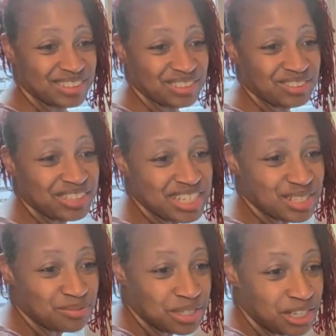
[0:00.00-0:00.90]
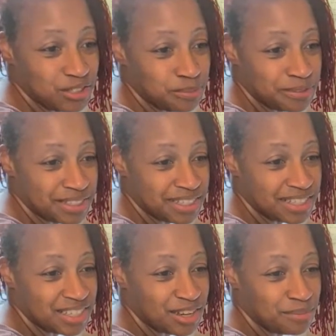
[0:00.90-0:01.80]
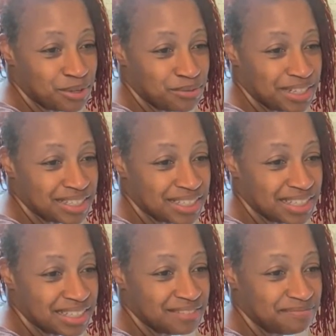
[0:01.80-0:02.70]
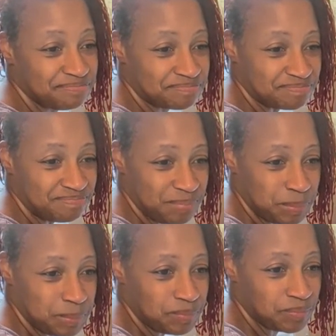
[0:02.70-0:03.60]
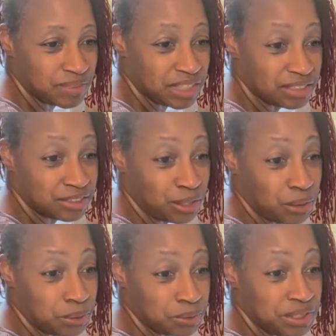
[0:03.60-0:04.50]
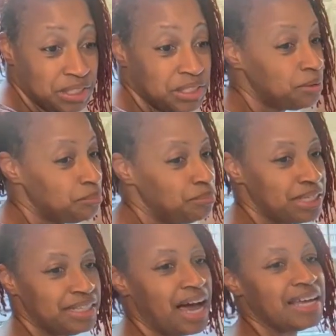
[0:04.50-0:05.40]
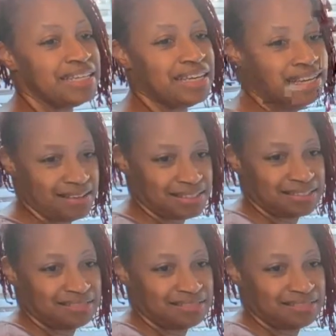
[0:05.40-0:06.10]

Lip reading: Chris, 100%. Tell me when it's getting sold, but not yes,